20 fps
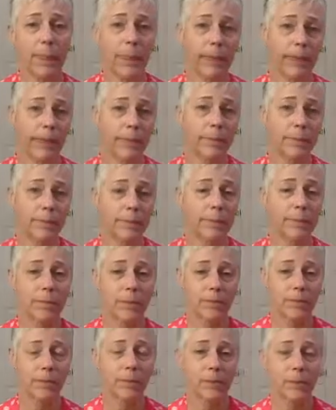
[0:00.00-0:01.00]
and
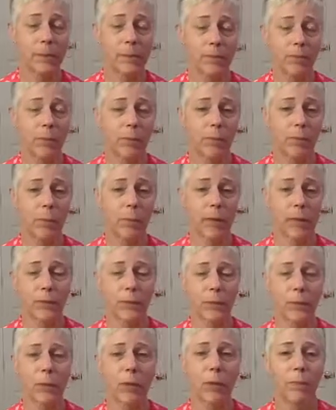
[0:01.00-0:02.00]
for the brain
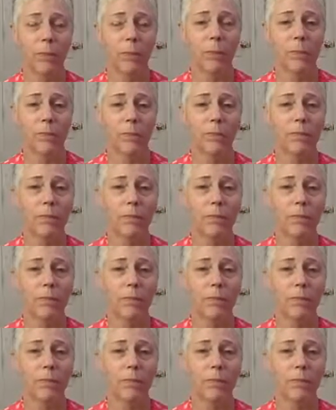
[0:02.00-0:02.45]
as well. But